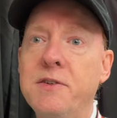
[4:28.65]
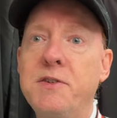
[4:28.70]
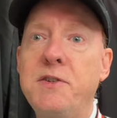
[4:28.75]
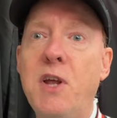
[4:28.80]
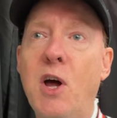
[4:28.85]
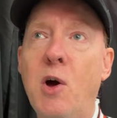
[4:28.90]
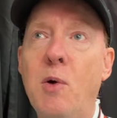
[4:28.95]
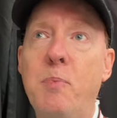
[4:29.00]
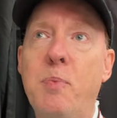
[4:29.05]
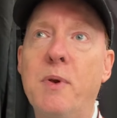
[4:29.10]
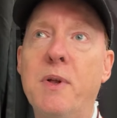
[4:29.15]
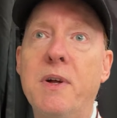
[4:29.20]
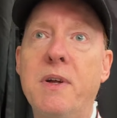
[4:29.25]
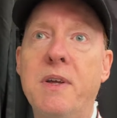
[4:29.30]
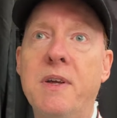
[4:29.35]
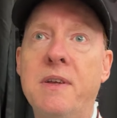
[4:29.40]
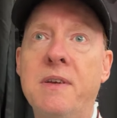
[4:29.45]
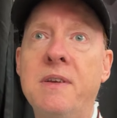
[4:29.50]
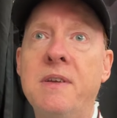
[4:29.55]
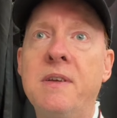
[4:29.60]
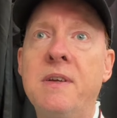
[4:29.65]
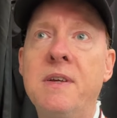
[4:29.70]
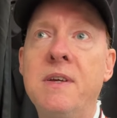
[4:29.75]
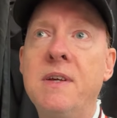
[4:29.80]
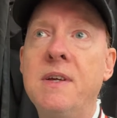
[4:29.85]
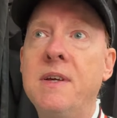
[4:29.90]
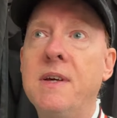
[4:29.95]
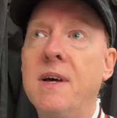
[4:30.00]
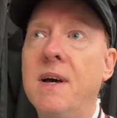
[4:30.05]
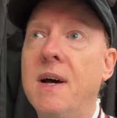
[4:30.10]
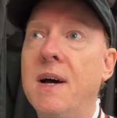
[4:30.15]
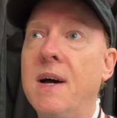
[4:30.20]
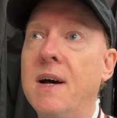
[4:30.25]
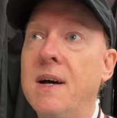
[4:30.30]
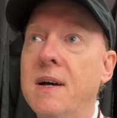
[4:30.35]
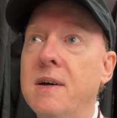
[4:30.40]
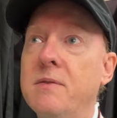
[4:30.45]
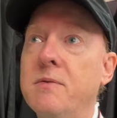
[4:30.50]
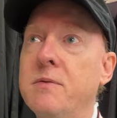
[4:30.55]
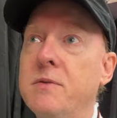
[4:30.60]
dope looking
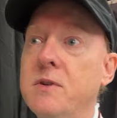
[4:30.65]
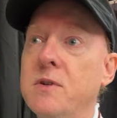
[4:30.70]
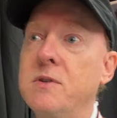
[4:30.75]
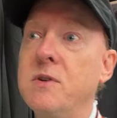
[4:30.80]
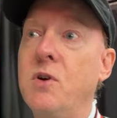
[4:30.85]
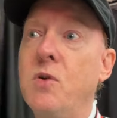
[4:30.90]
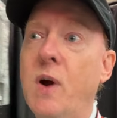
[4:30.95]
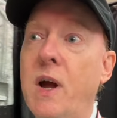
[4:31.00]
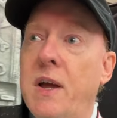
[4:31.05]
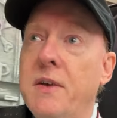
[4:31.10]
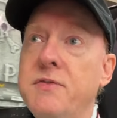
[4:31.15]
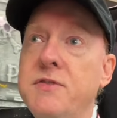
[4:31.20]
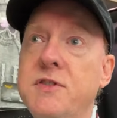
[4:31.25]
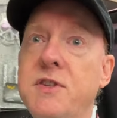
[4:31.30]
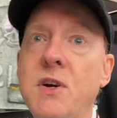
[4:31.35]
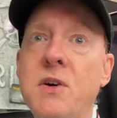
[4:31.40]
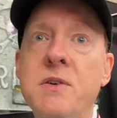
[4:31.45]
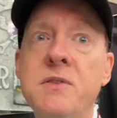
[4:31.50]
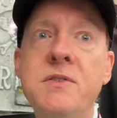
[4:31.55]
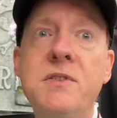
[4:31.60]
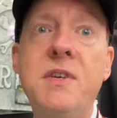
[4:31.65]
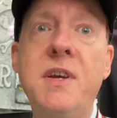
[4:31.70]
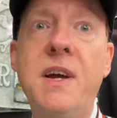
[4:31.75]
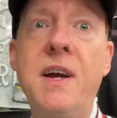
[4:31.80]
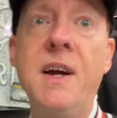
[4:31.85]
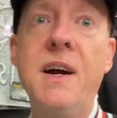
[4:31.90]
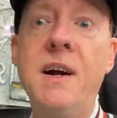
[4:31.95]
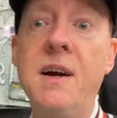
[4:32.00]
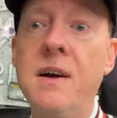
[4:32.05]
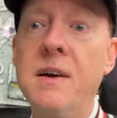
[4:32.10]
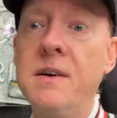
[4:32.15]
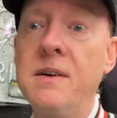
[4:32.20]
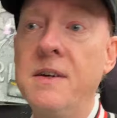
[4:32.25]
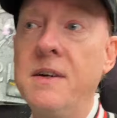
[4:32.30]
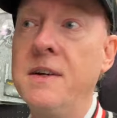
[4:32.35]
gravestones here.